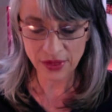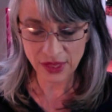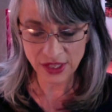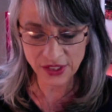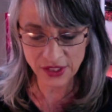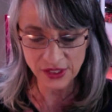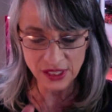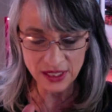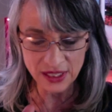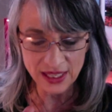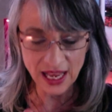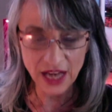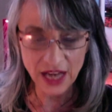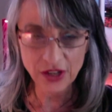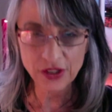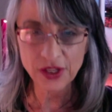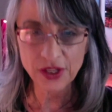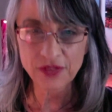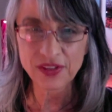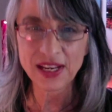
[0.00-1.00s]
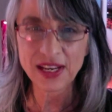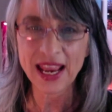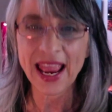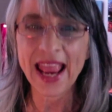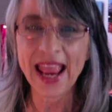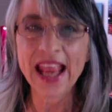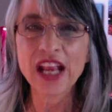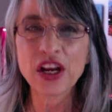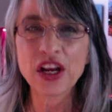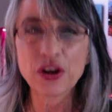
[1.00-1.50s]
and just allow yourself to
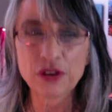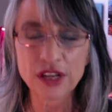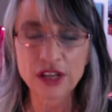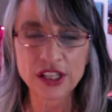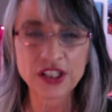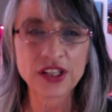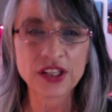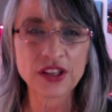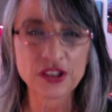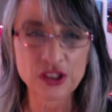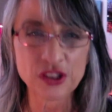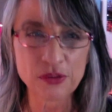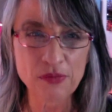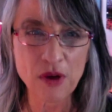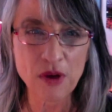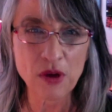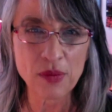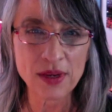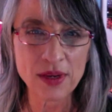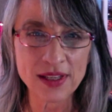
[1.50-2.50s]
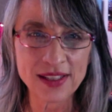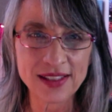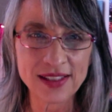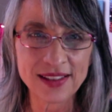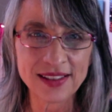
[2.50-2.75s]
anchor into this moment.